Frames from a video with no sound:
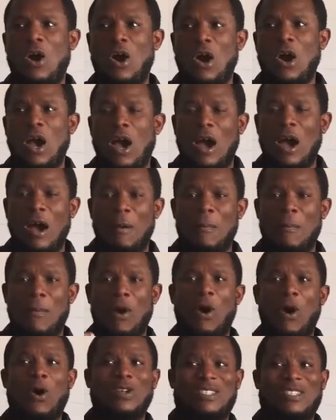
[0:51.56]

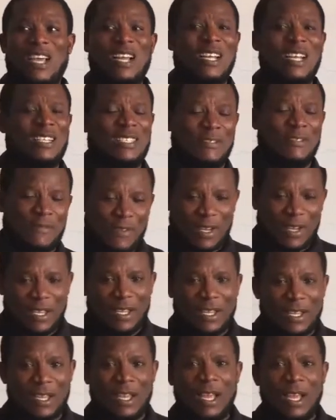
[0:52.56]
alternatively,
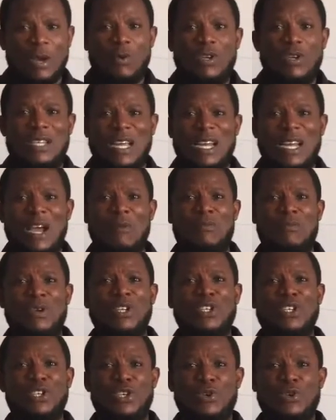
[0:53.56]
which are not
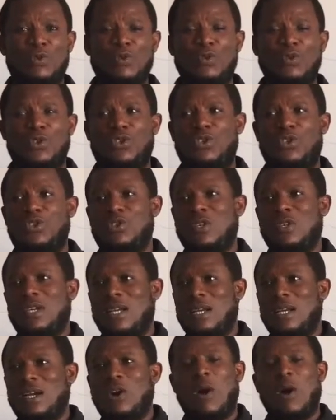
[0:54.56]
being used
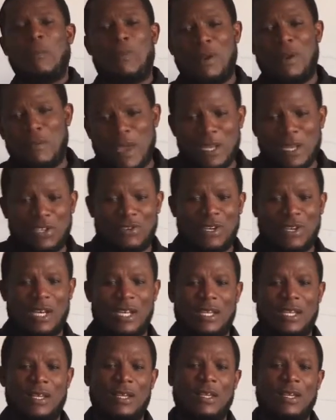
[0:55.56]
complementarily.
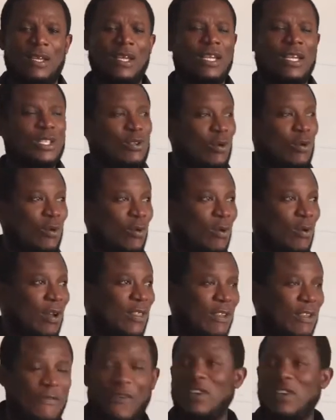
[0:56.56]
So
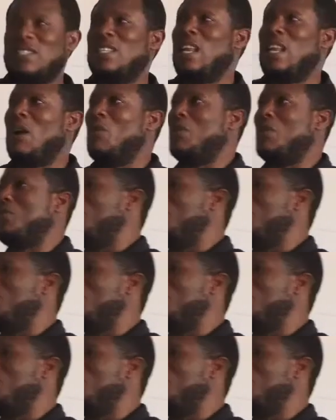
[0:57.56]
the first thing I want